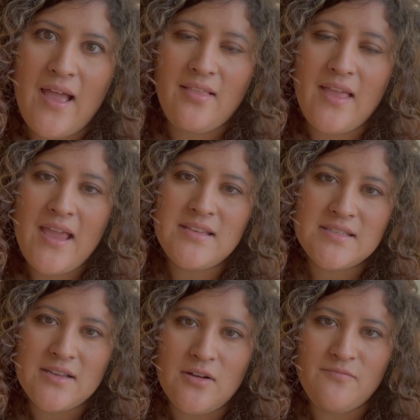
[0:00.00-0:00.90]
lace.
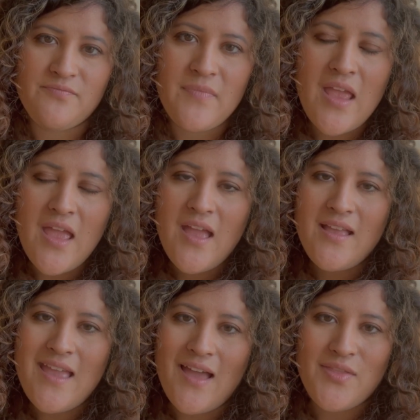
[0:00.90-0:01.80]
So
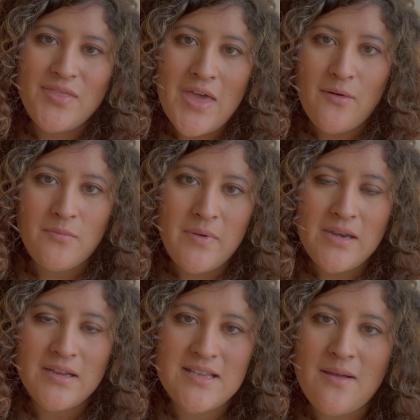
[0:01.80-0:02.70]
yeah, that would be an
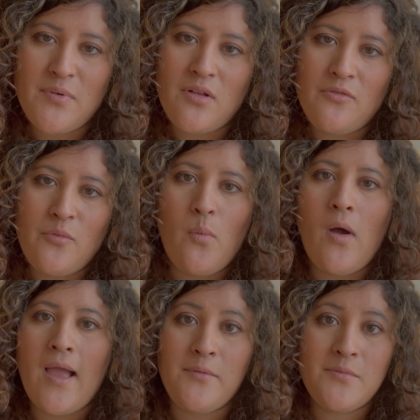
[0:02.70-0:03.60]
example of
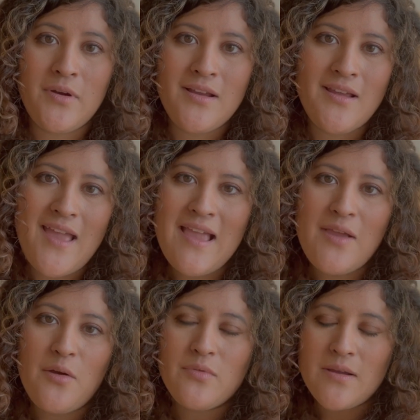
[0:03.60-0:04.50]
why I would bring
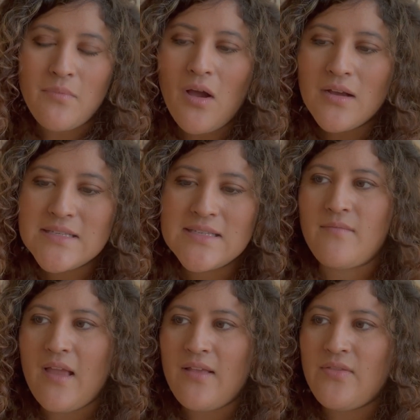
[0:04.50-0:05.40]
a ring box.
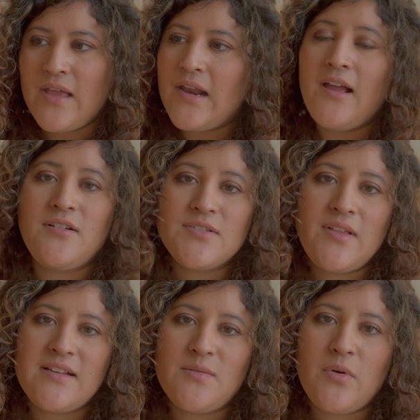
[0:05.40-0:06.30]
And then I also
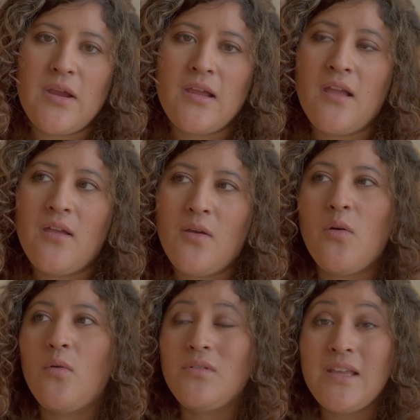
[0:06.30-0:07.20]
like to bring
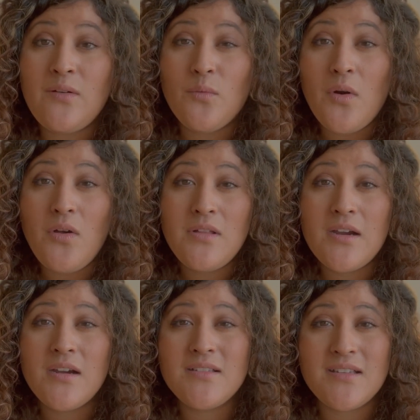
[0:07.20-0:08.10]
lint
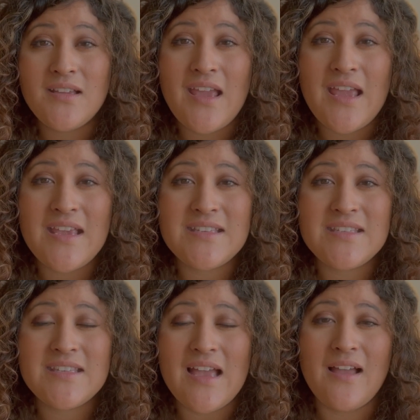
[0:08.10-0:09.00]
rollers in
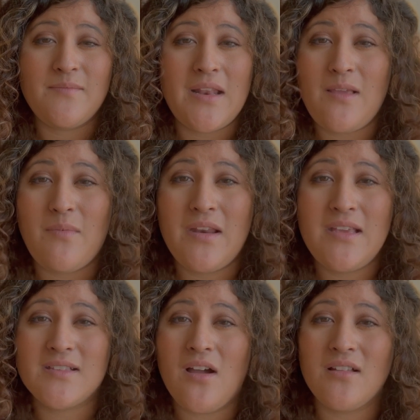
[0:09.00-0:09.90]
case
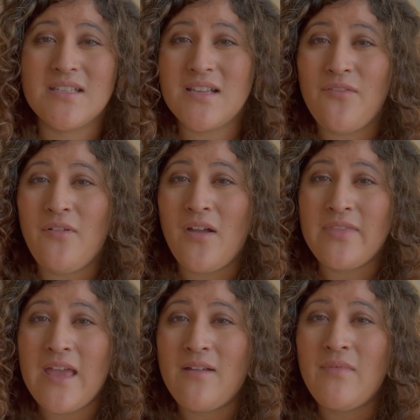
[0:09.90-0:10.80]
anybody's got stuff on
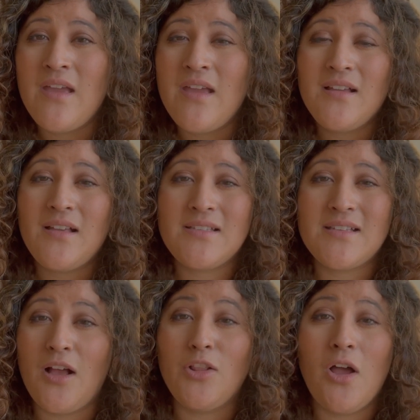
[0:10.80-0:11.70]
them. It's
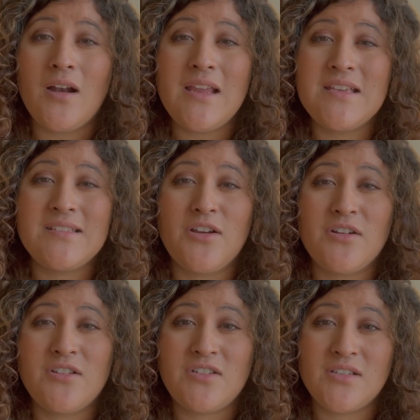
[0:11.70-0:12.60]
a lot
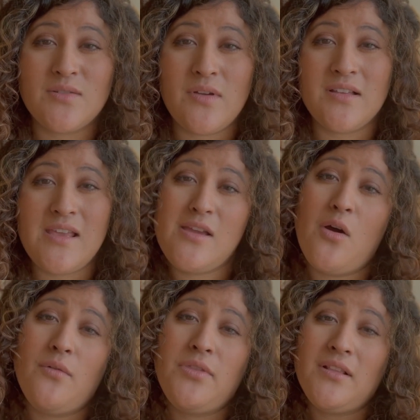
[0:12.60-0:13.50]
easier to just quickly
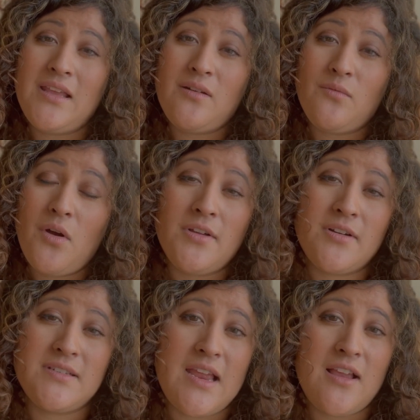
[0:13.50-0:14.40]
go with a lint roller
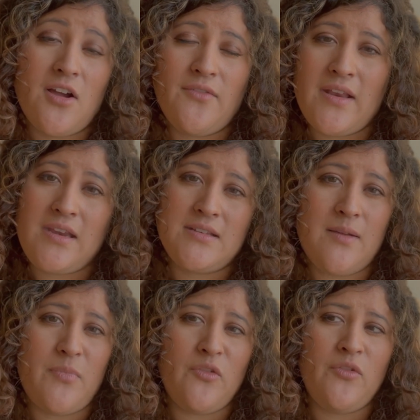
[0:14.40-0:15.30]
and take off any
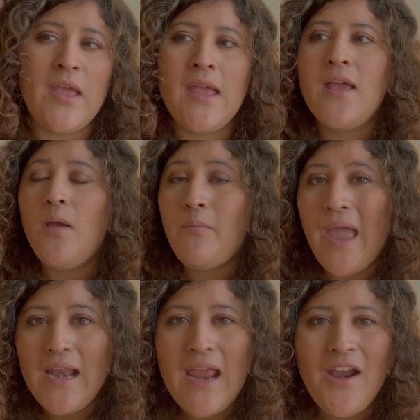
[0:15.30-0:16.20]
type of
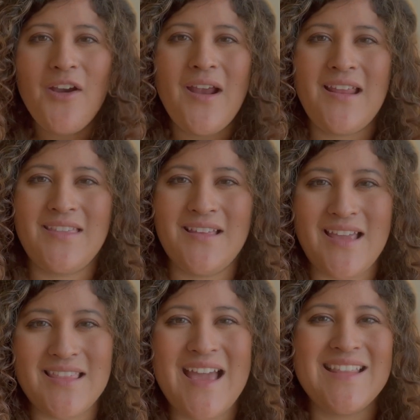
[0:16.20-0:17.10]
pet hair, anything
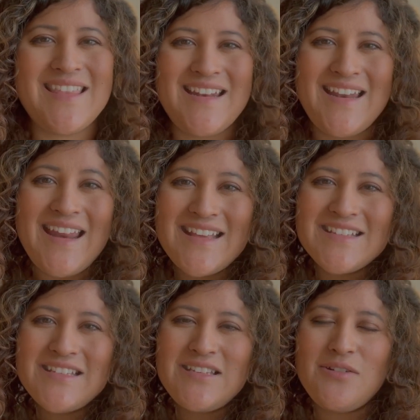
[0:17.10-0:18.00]
like that, than it
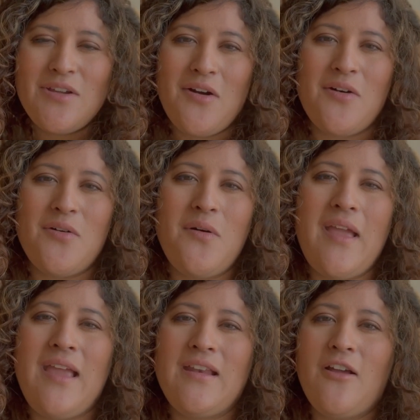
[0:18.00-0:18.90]
is to go
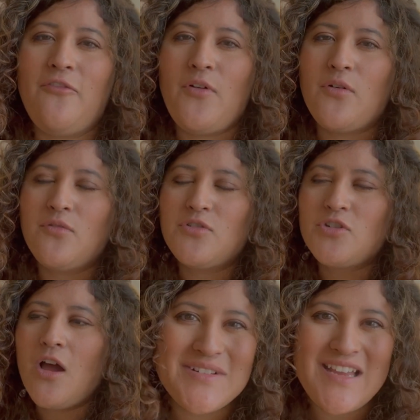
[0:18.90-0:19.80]
in
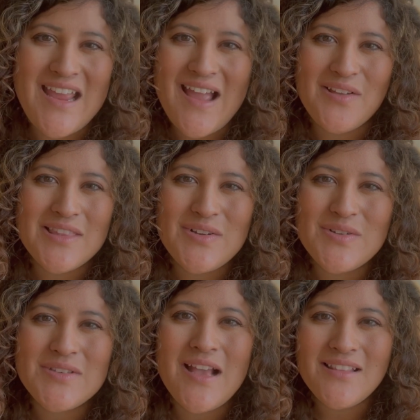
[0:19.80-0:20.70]
Photoshop, take out
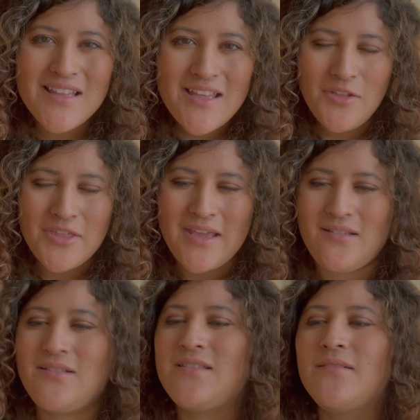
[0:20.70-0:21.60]
those little
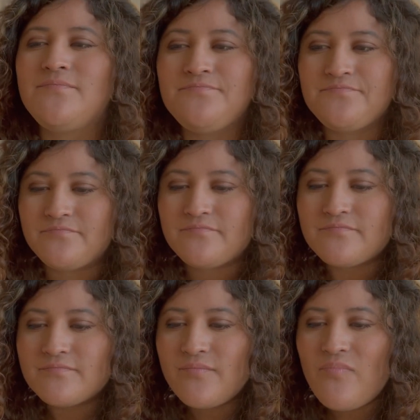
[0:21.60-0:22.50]
things.
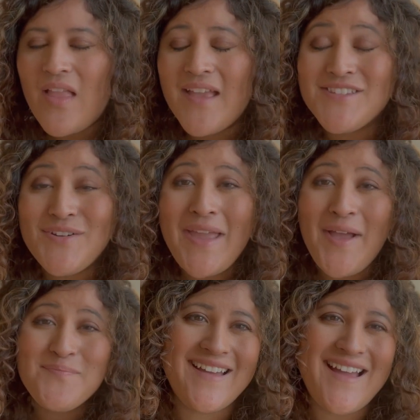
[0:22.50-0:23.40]
So
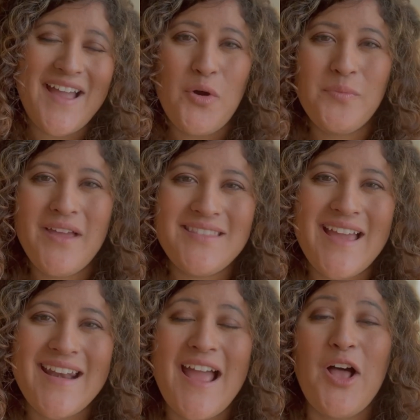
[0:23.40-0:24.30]
yeah, I hope that
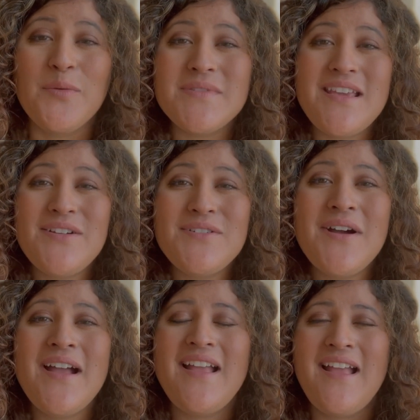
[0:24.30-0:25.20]
that helps
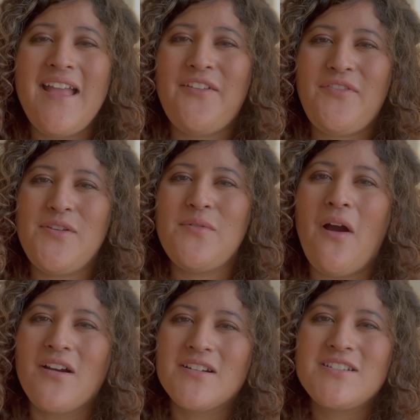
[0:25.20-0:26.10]
you if you
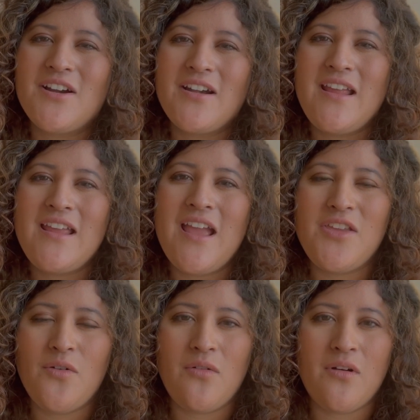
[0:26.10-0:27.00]
are starting
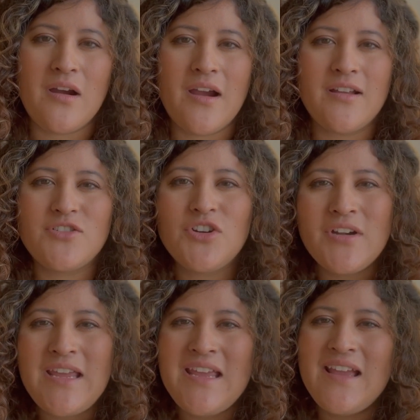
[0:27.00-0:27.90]
your
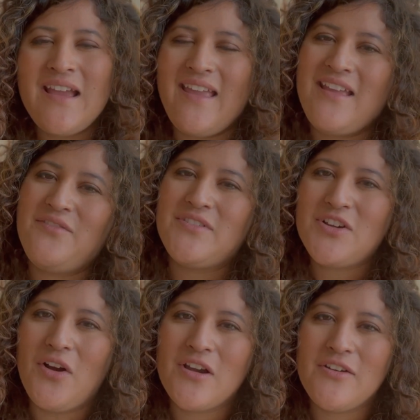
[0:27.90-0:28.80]
journey in
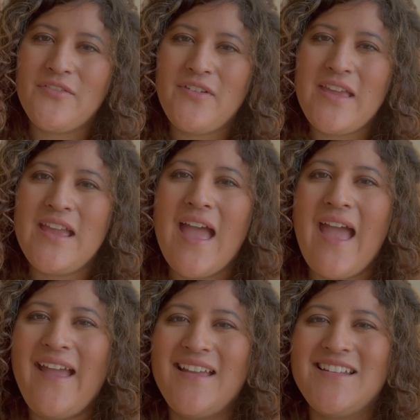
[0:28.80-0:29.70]
photography,
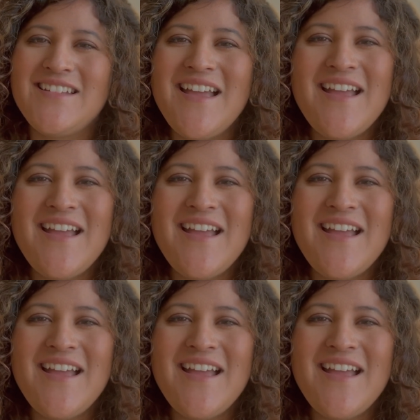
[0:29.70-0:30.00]
and